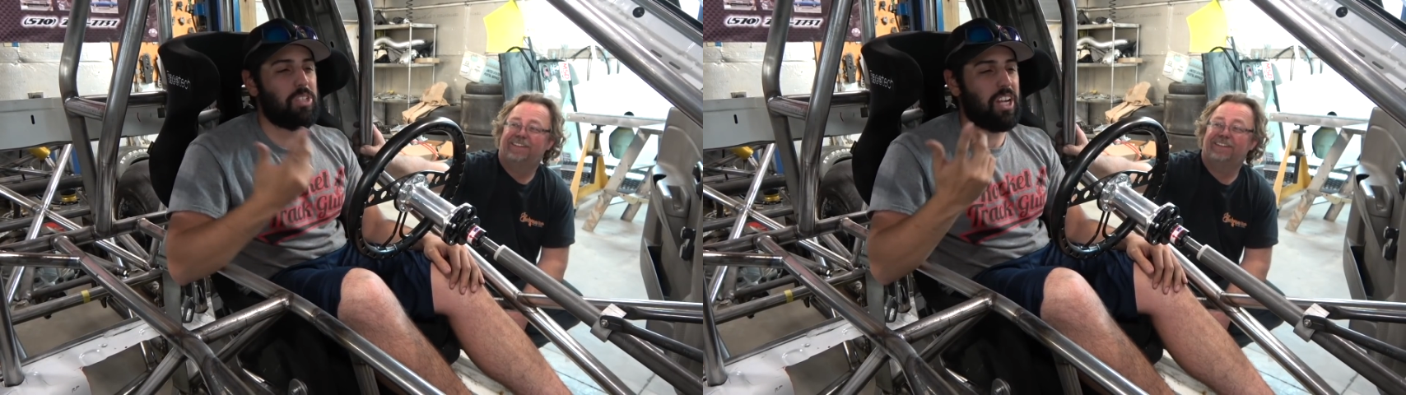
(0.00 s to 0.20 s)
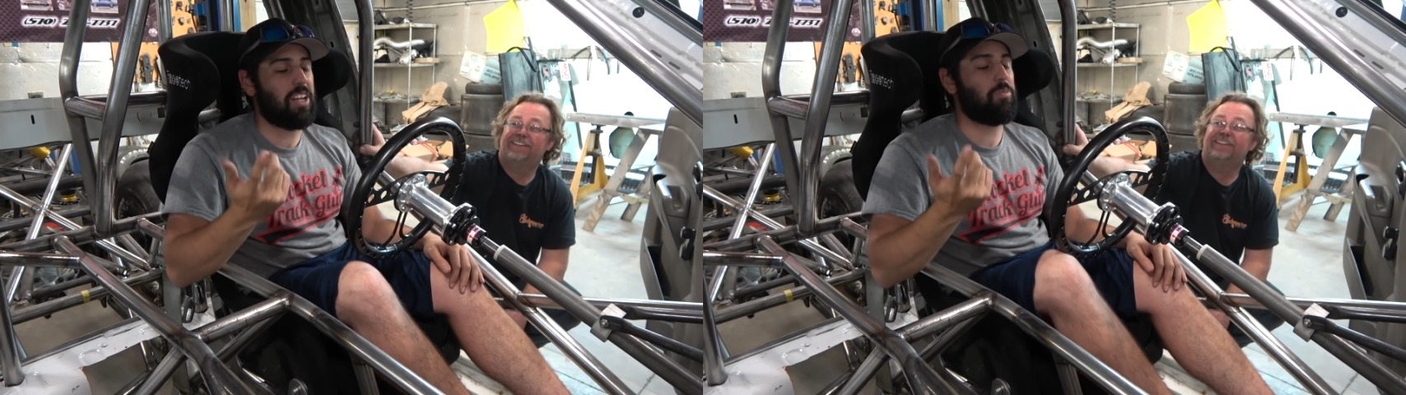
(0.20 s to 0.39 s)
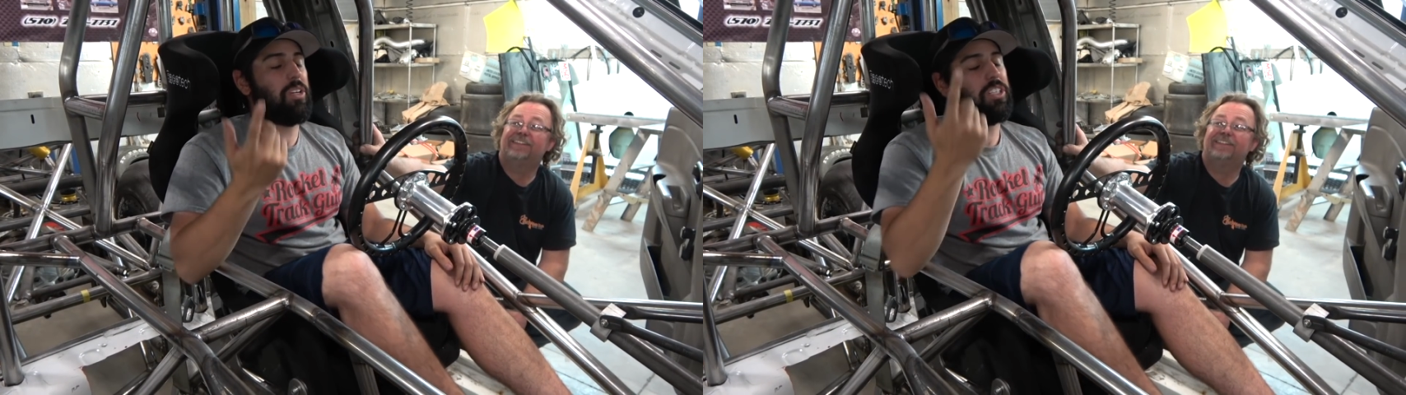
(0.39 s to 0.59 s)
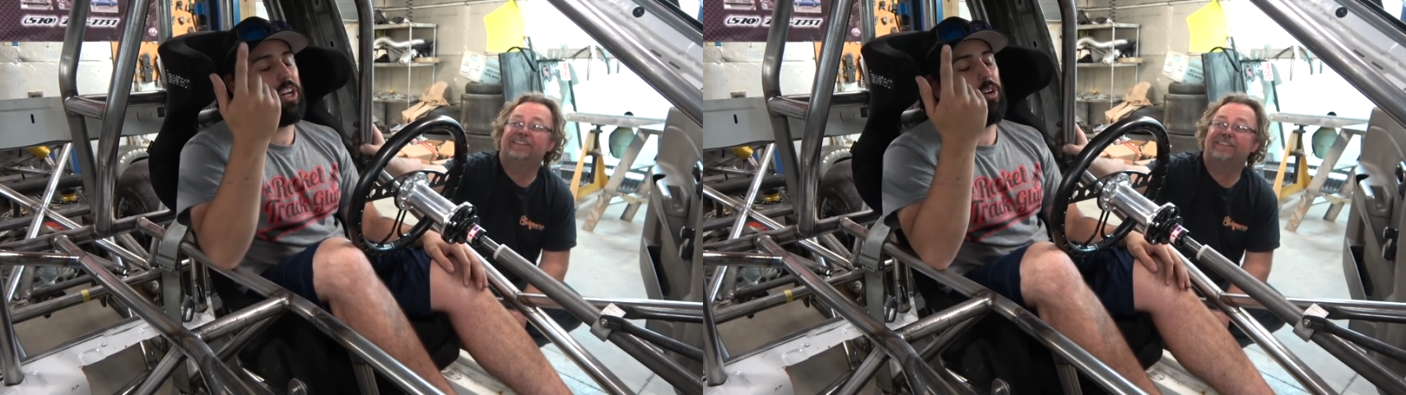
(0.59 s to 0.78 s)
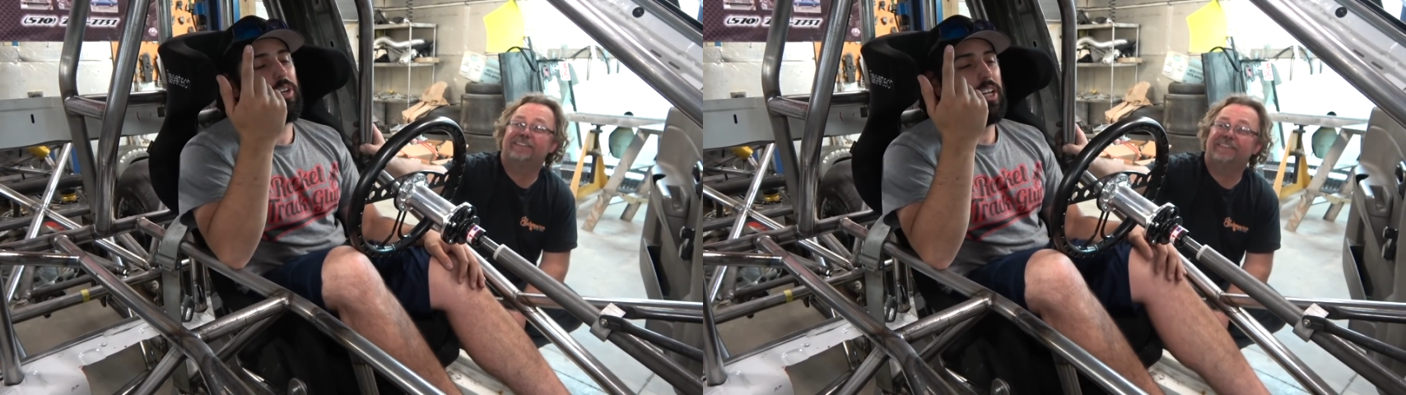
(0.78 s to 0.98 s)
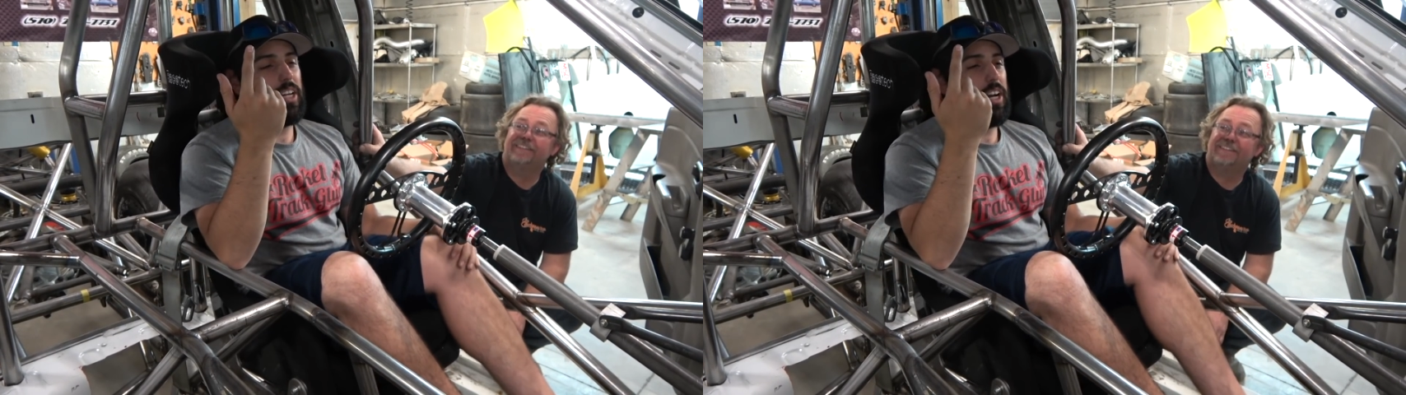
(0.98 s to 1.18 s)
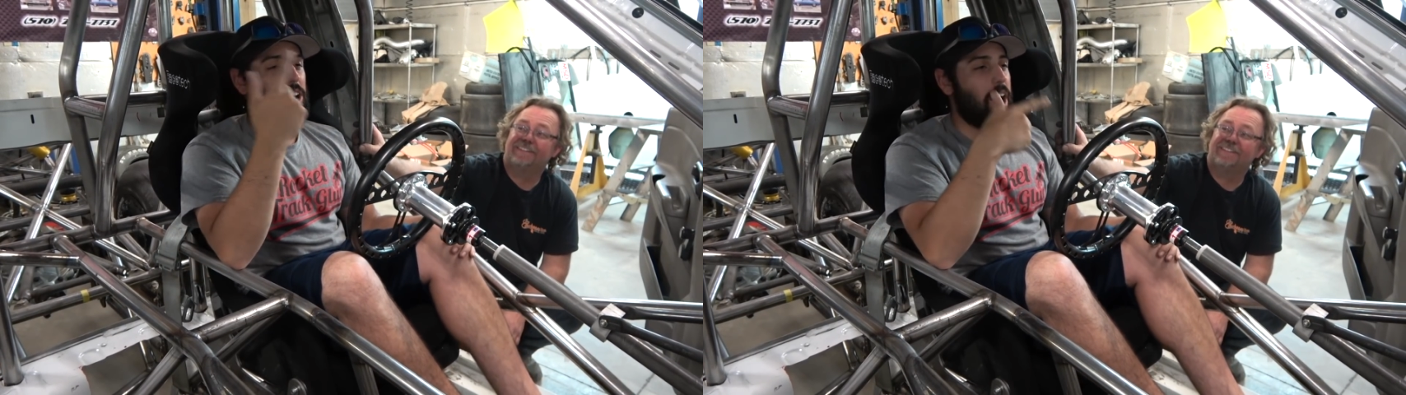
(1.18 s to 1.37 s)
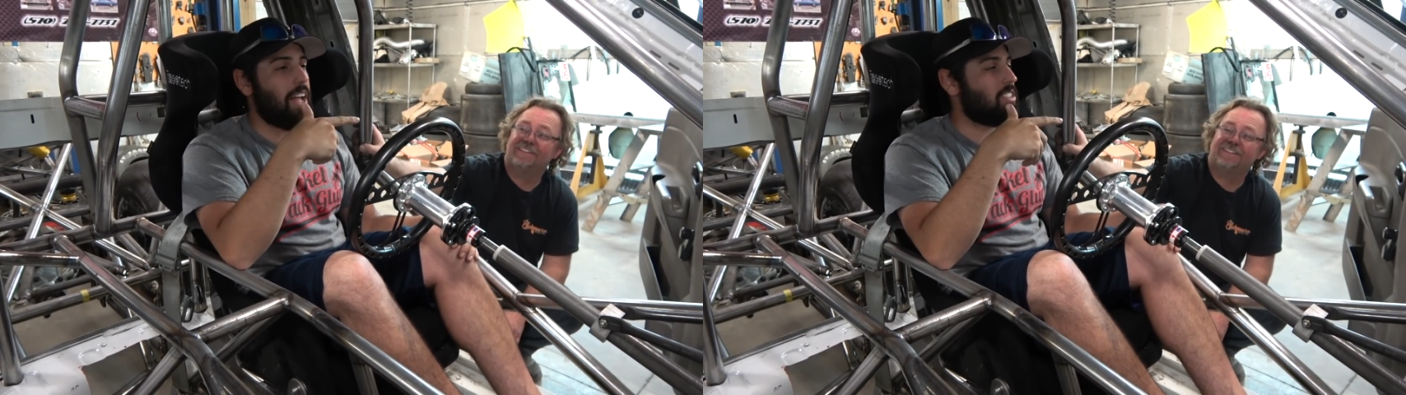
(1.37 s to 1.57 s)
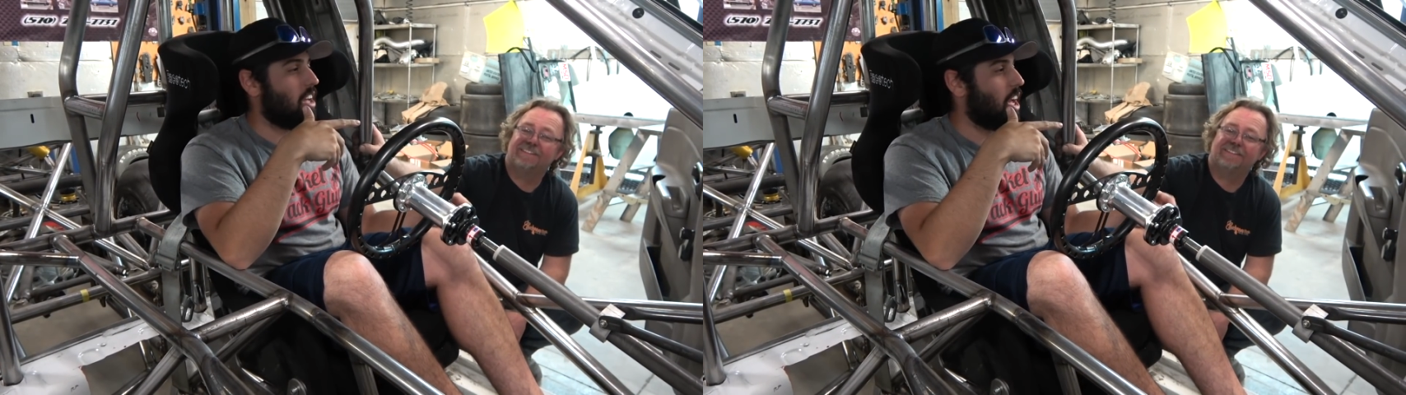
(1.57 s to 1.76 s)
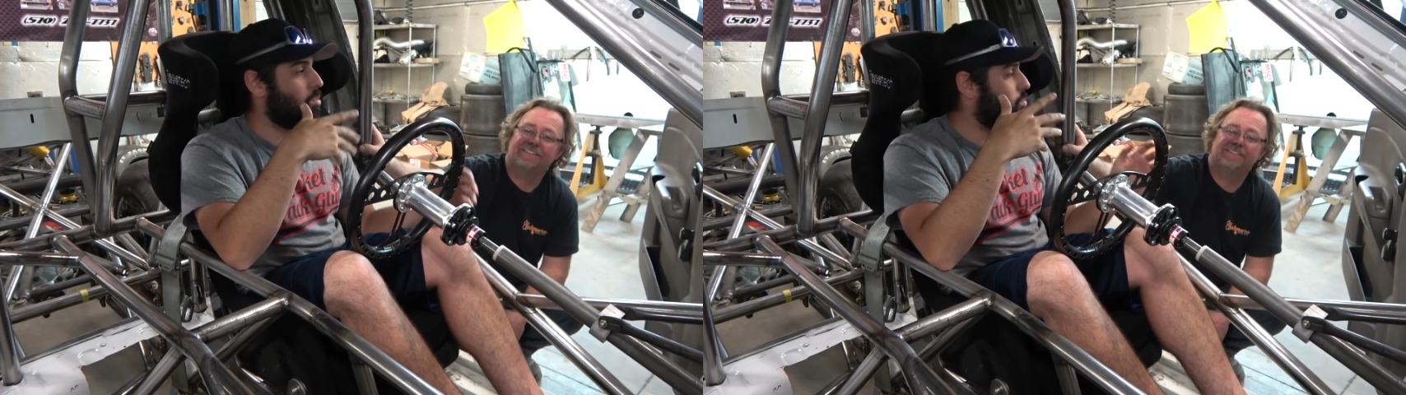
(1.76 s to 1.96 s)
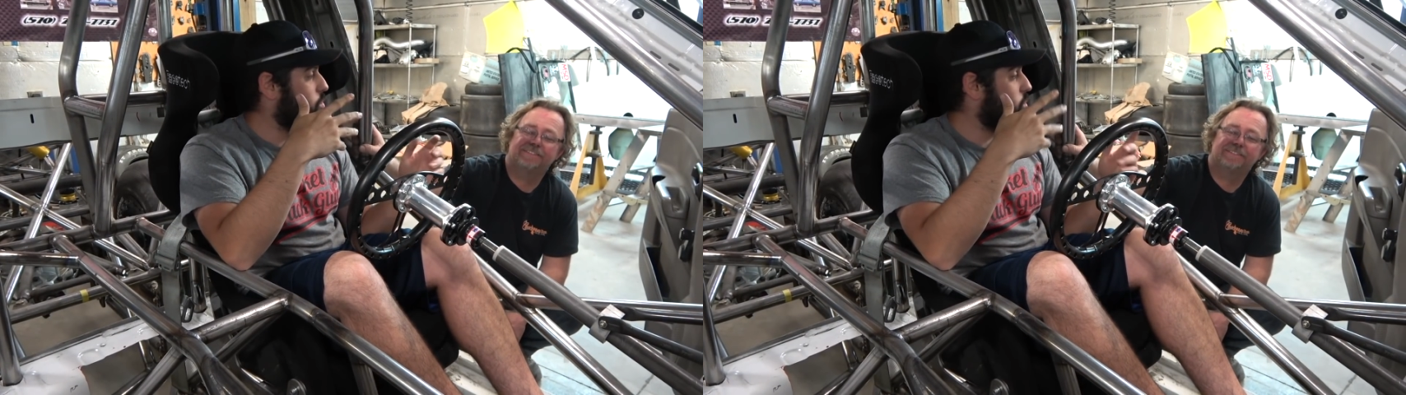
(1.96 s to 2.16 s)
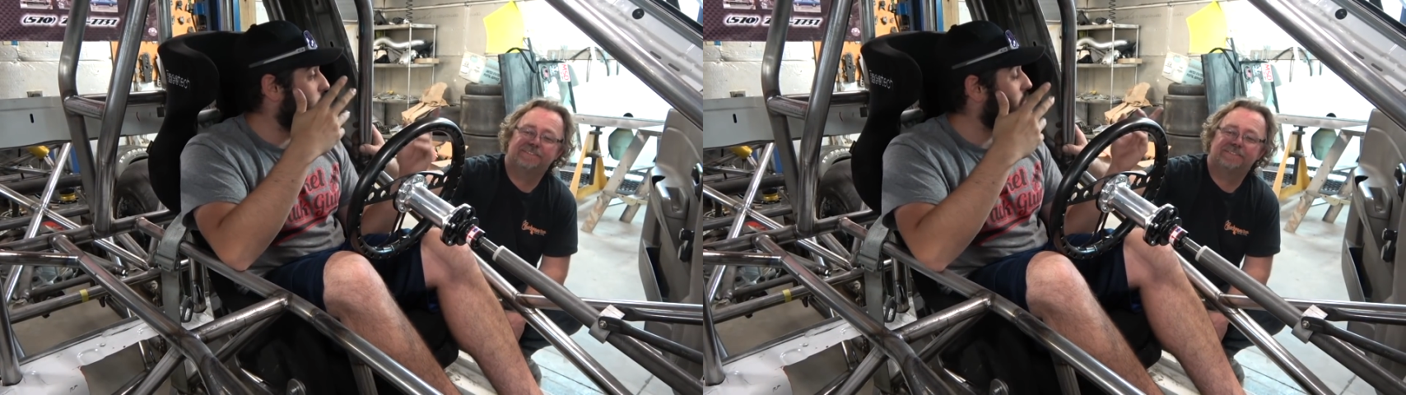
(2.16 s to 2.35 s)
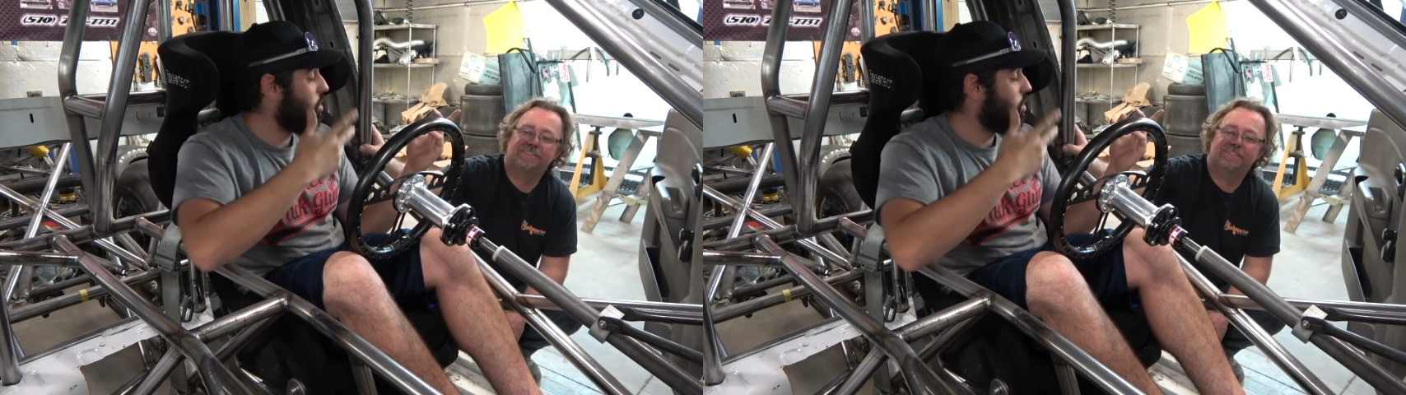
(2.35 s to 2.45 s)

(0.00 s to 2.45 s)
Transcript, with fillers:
Speaker 1: which you guys we showed uh, last time, which we'll have to